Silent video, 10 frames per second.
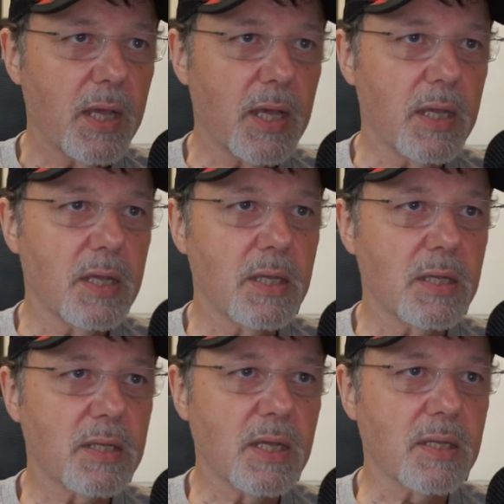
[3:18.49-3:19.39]

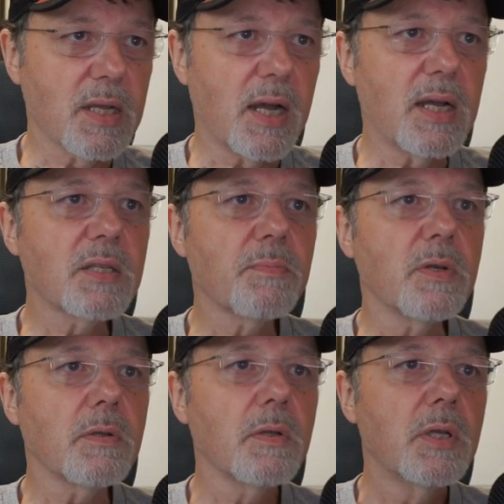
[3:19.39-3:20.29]
is his
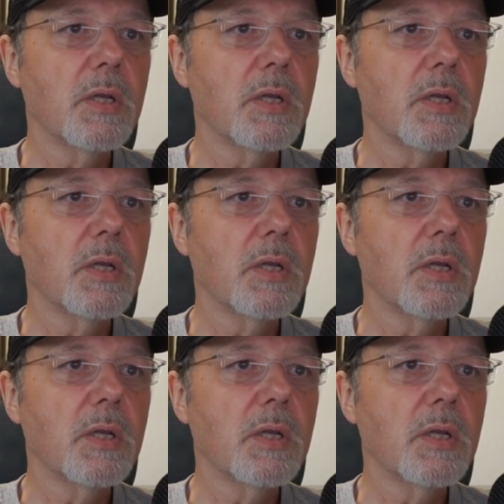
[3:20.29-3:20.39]
gospel.